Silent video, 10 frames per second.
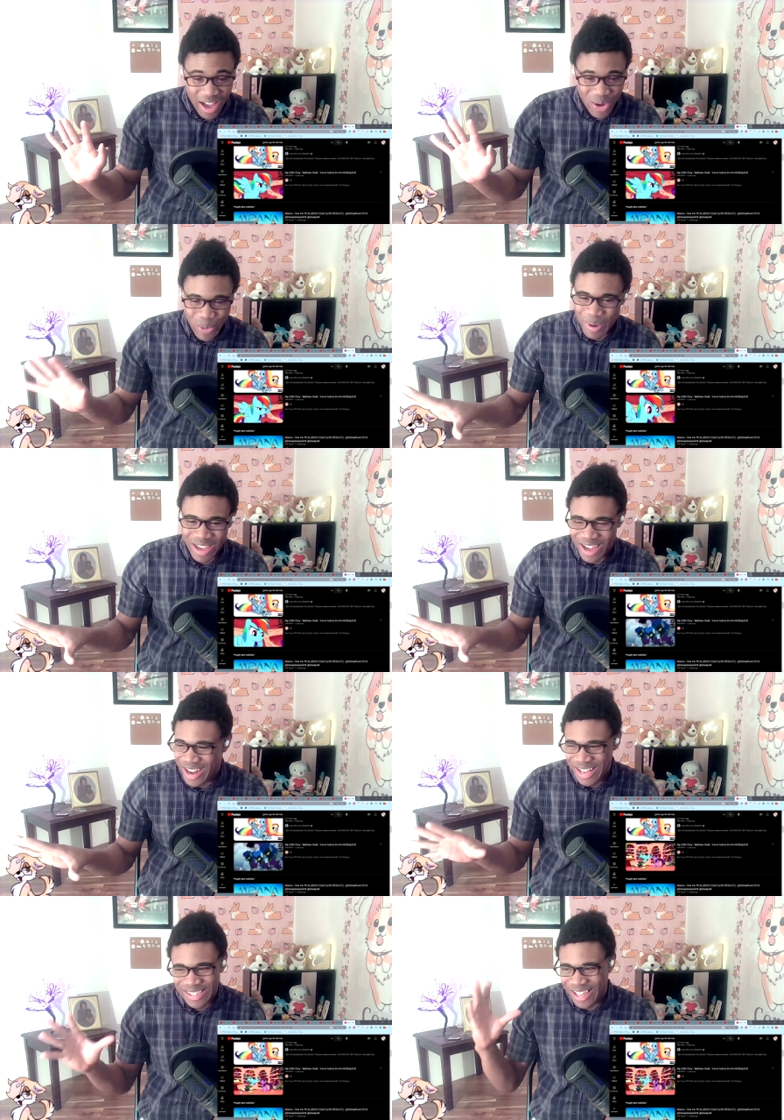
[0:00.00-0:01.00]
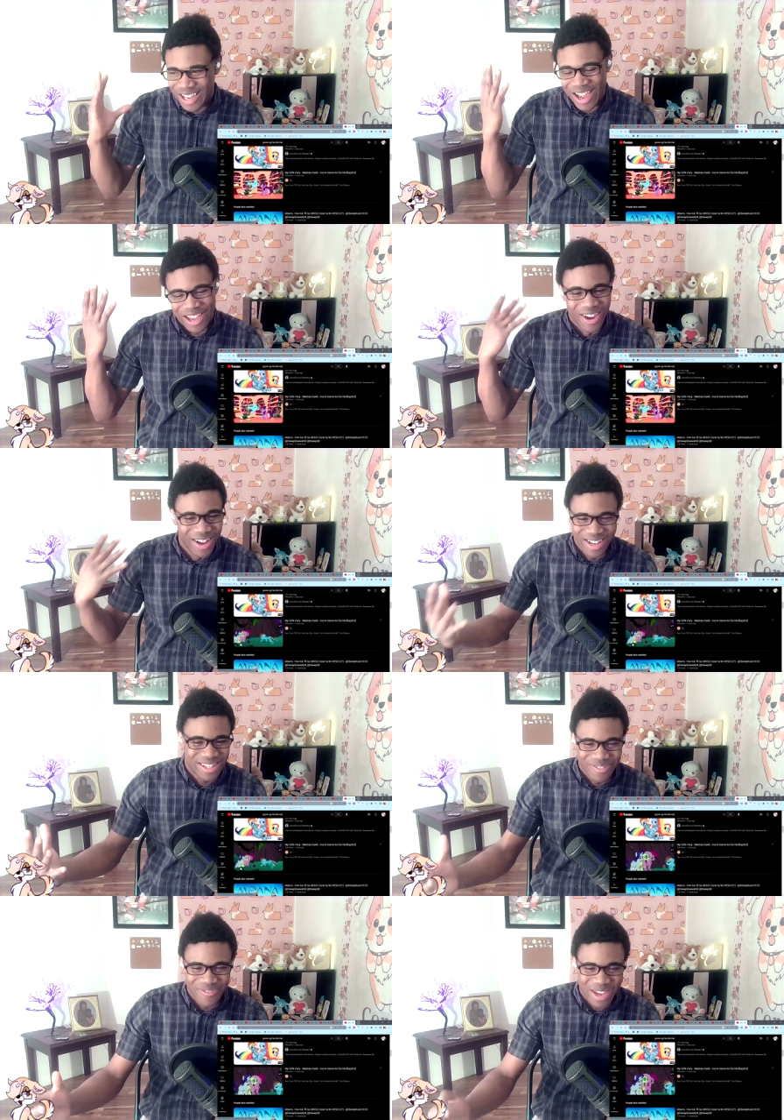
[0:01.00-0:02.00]
oh my god, it's like
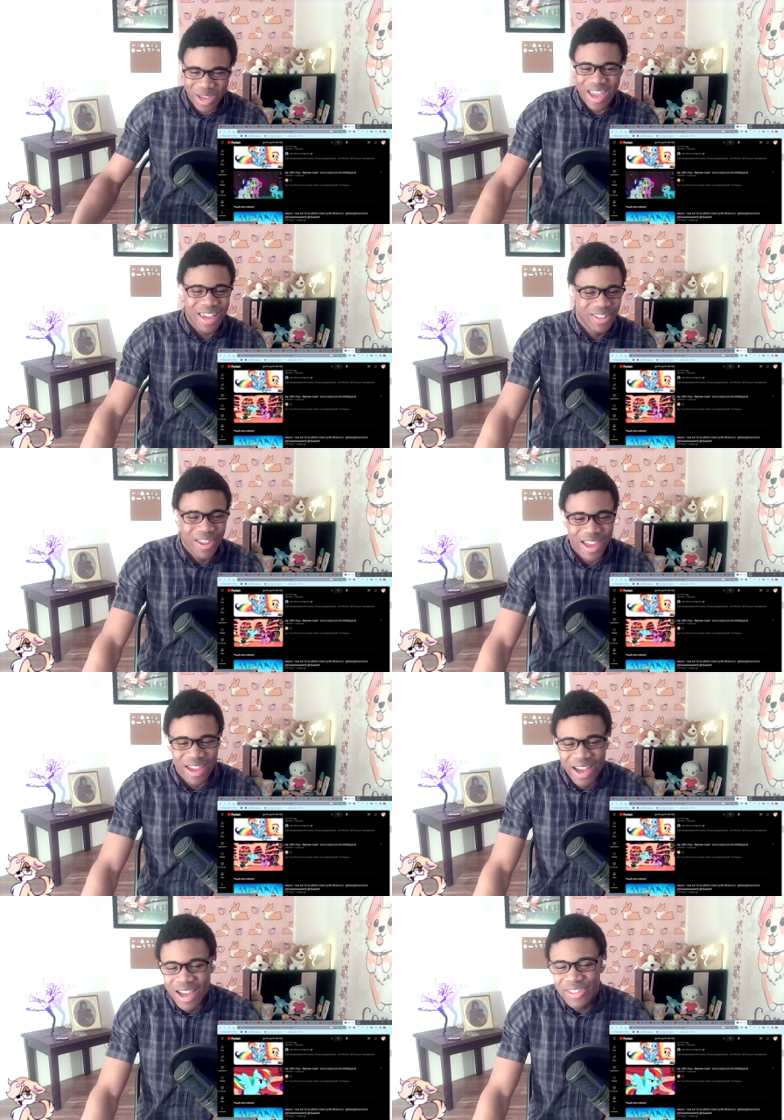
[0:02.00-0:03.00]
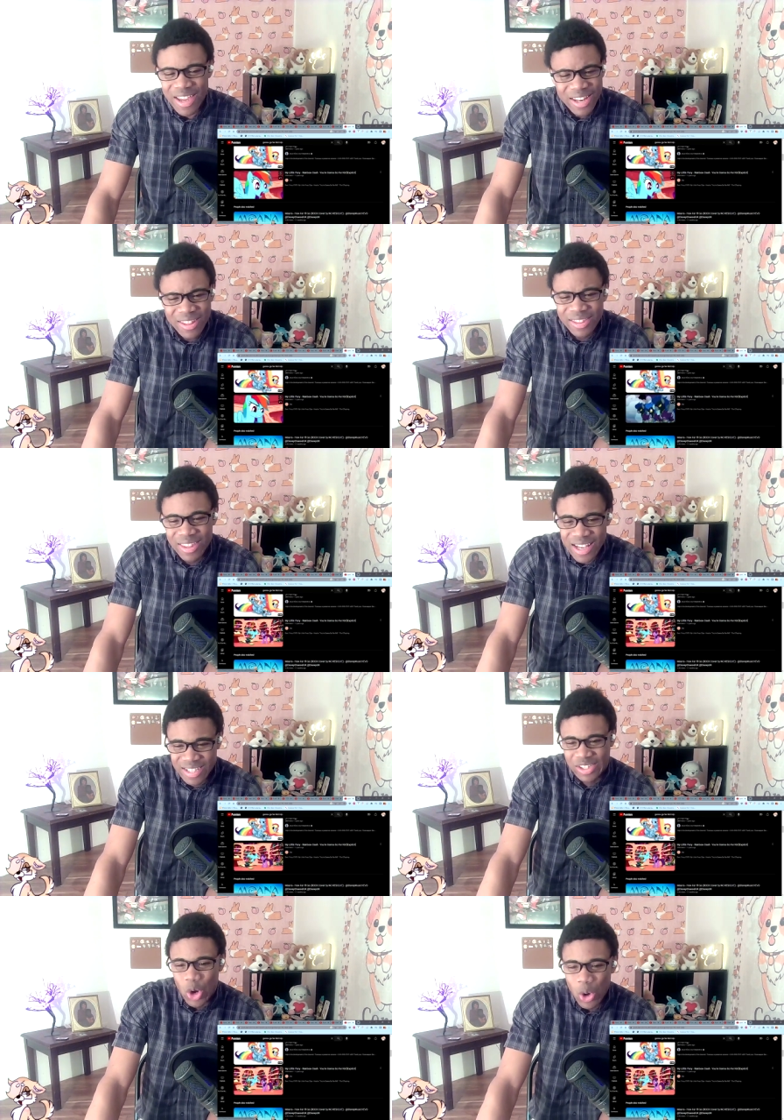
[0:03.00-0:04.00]
iconic to me. And like, they
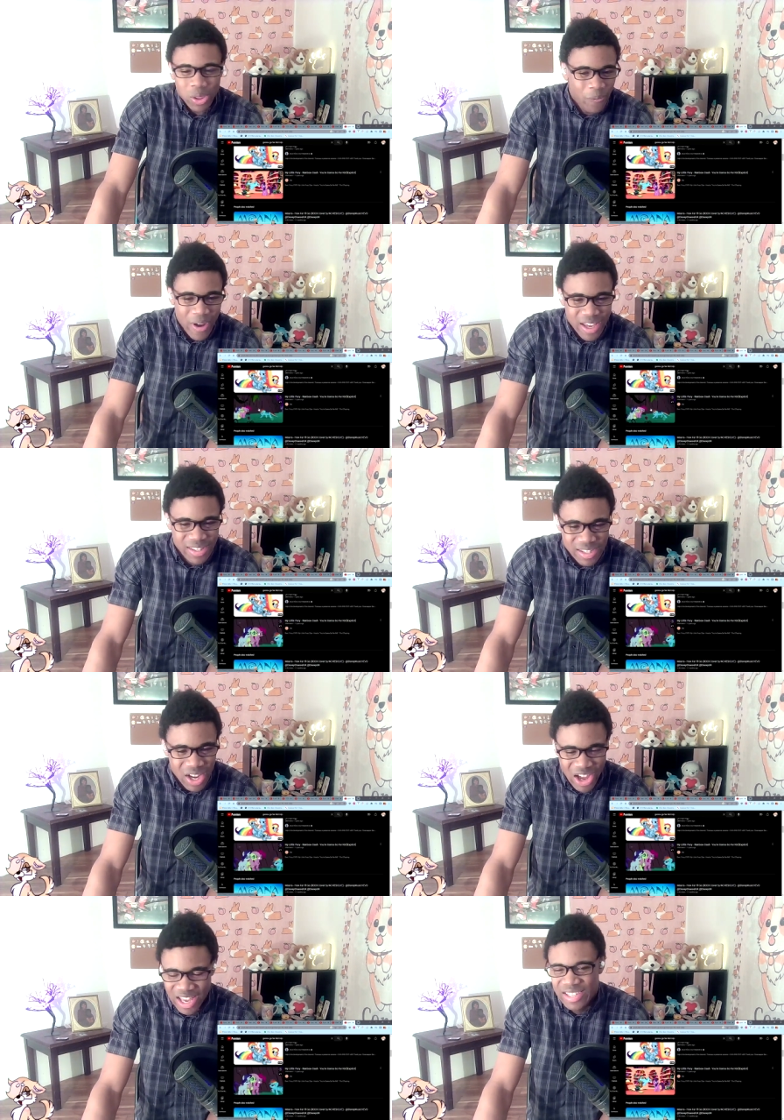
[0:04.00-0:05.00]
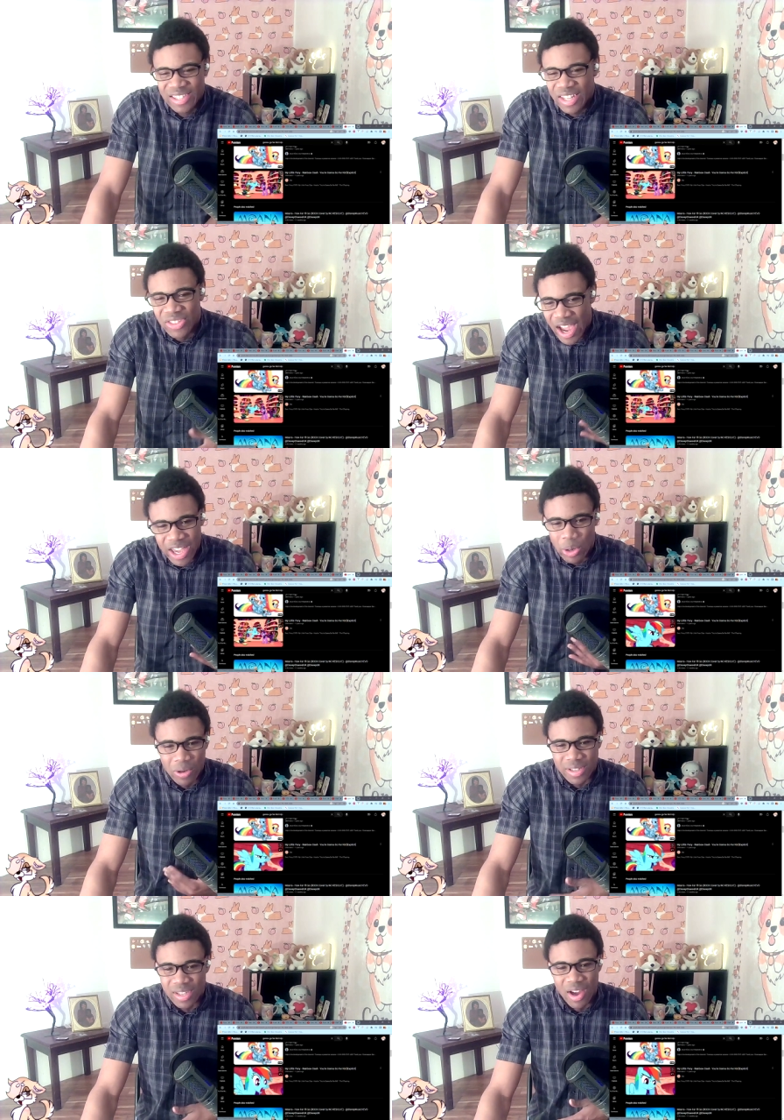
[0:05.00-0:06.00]
stole the fucking song. It's just a
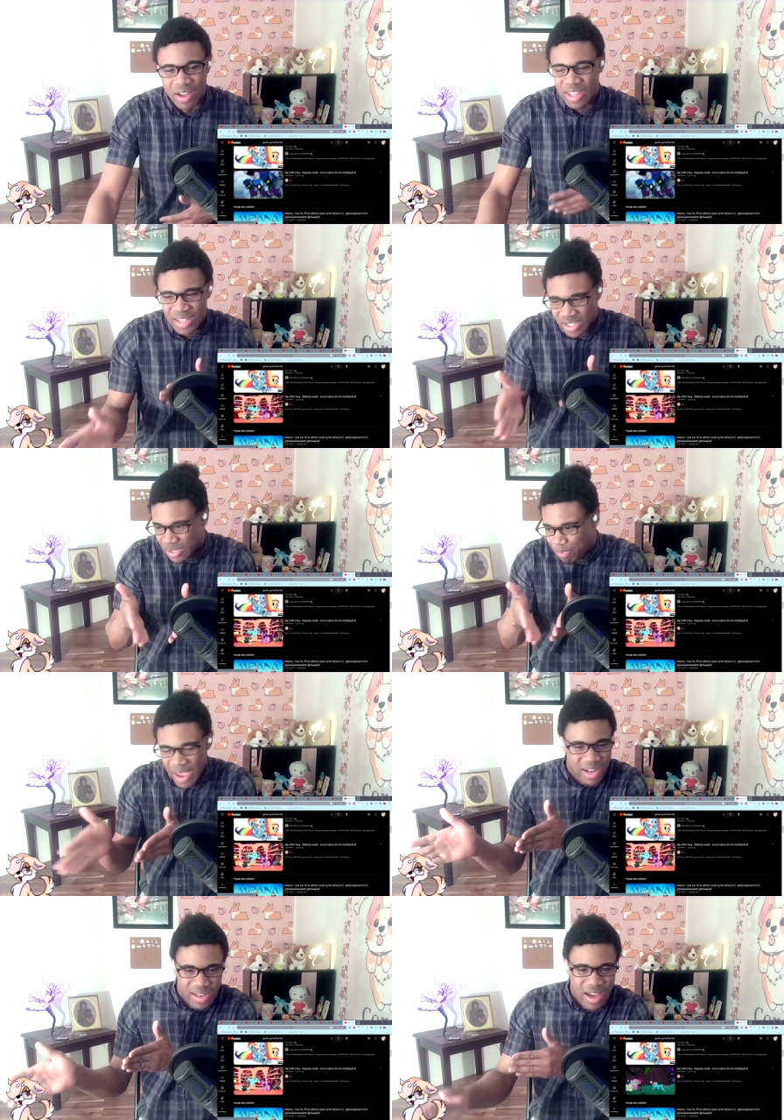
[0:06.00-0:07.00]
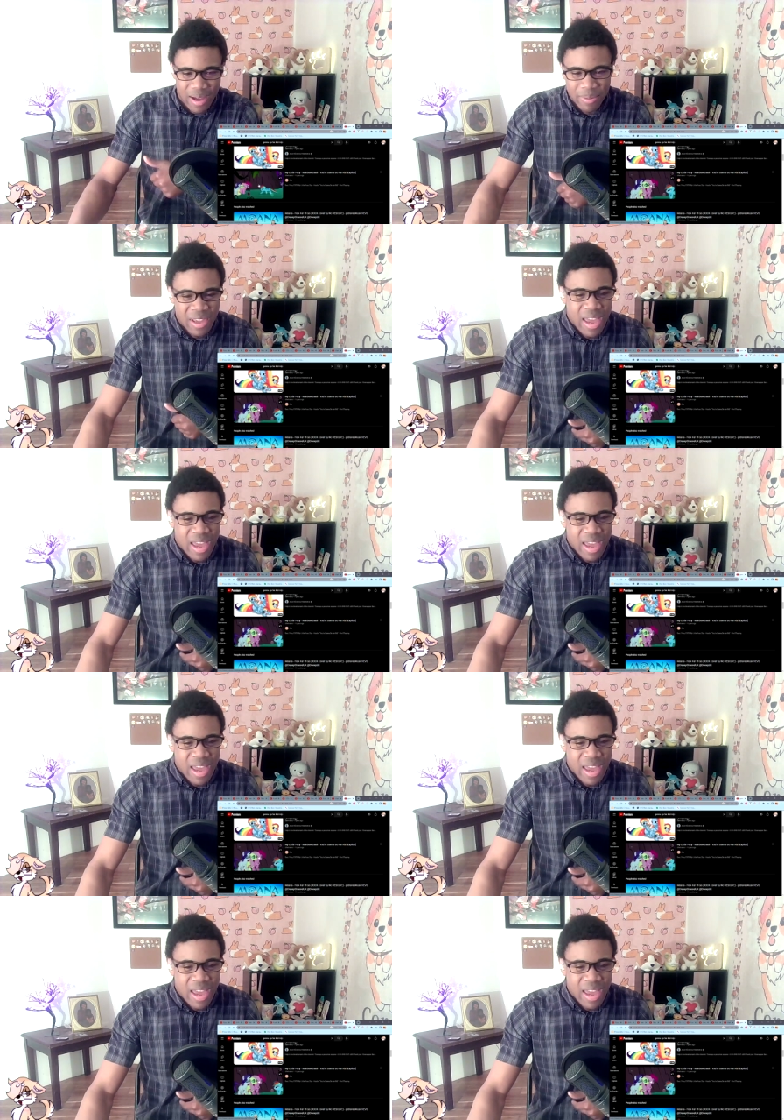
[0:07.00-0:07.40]
nightcore song. They just sped it up.